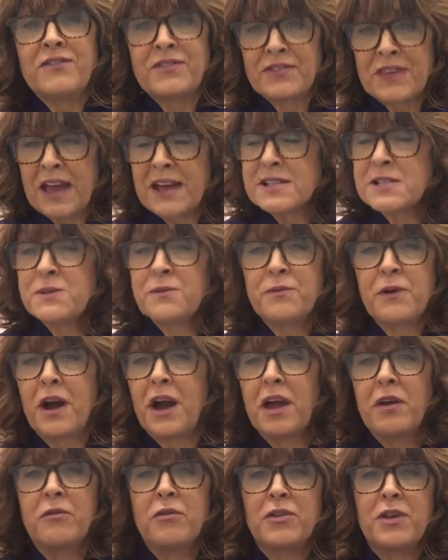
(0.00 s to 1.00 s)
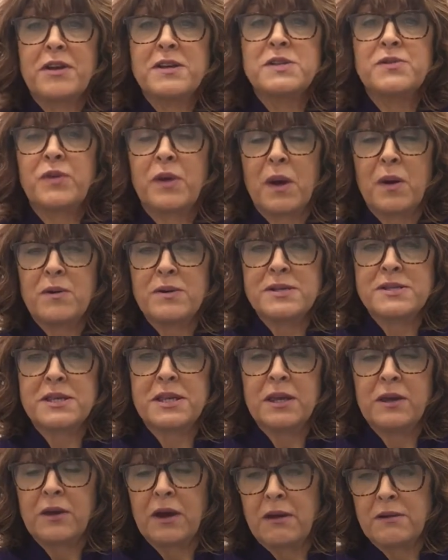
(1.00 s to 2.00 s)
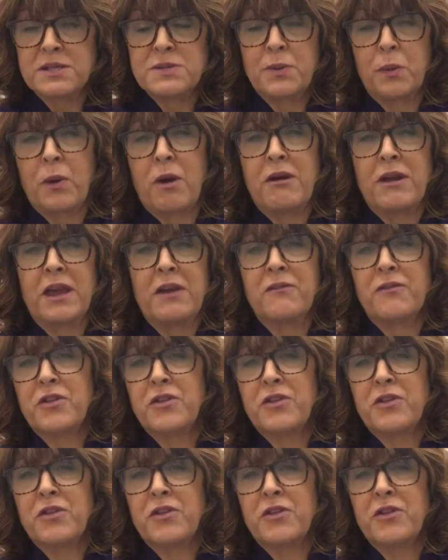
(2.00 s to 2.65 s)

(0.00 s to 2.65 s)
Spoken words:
that's fine for those few hours that you're going to be wearing it.